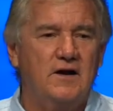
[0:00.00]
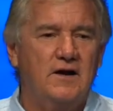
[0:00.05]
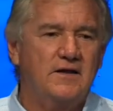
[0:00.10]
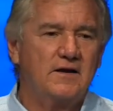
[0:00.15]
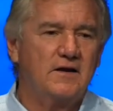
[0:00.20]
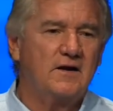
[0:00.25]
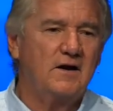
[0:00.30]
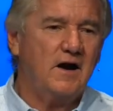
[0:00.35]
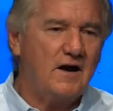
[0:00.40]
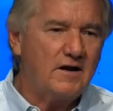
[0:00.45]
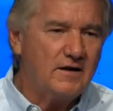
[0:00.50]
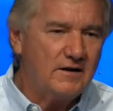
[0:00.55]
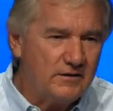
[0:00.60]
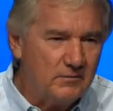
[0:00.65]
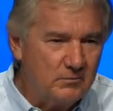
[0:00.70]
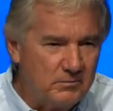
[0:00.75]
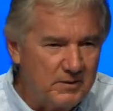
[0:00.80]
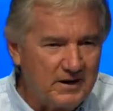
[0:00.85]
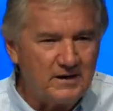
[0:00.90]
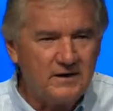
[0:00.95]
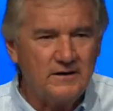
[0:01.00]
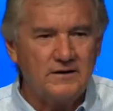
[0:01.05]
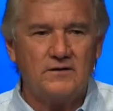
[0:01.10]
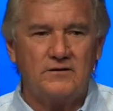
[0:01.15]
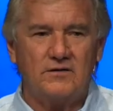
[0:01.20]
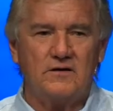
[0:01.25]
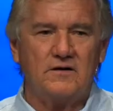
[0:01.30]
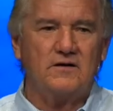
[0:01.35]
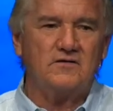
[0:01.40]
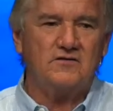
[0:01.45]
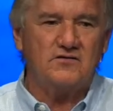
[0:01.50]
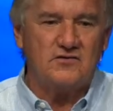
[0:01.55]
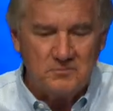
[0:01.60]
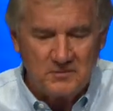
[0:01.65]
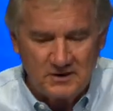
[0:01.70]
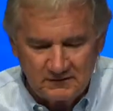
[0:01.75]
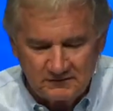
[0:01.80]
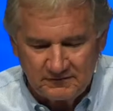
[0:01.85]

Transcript: the God of the belly or the lust of my